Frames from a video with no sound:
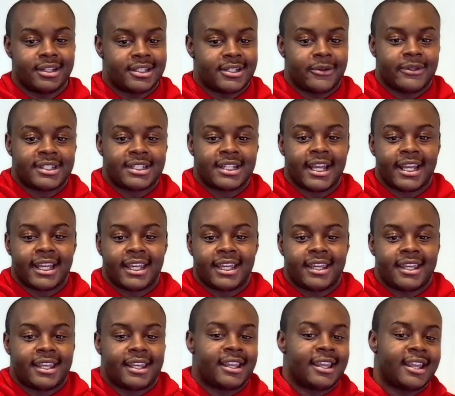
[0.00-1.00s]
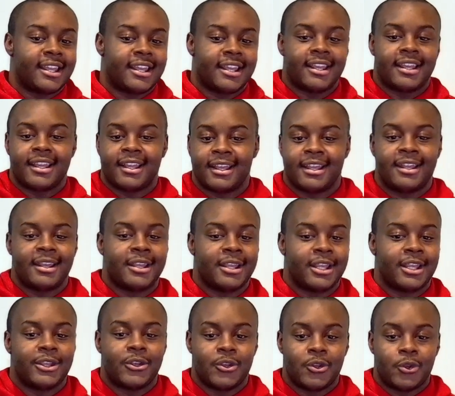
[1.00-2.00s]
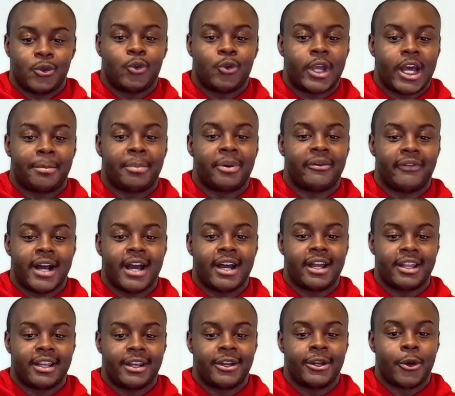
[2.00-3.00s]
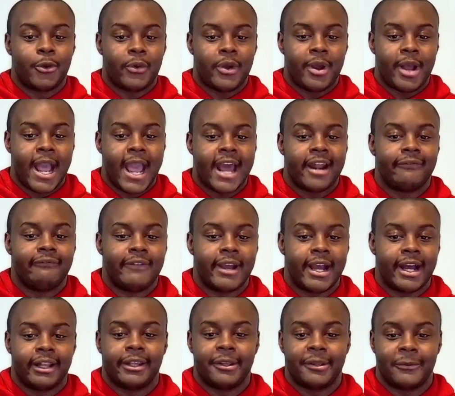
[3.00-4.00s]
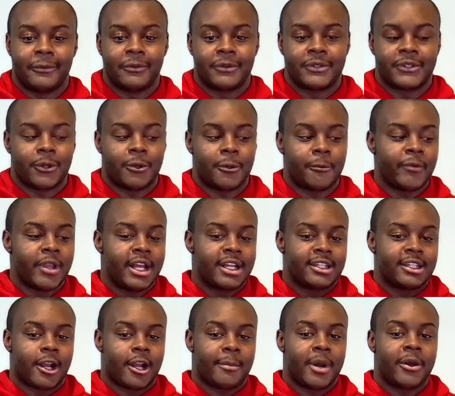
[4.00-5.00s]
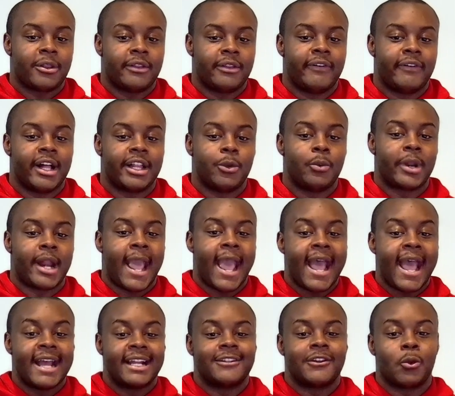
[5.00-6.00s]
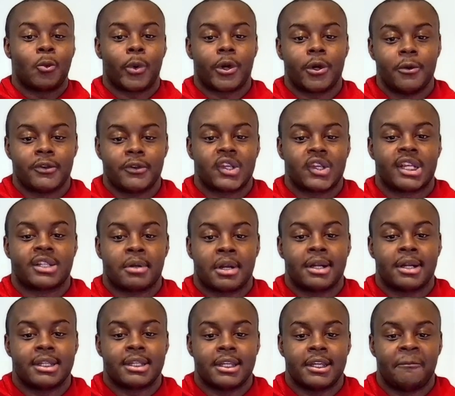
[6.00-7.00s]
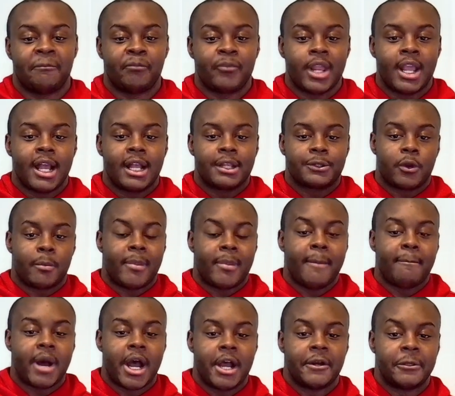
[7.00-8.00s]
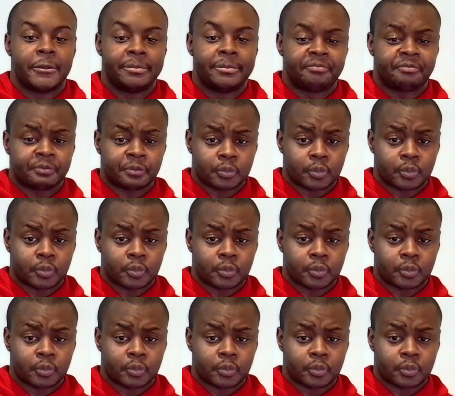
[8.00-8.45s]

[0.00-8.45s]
so it's like you got to provide, add value. So talk about the value you want to add to the world. So that's what I did. So in my bio,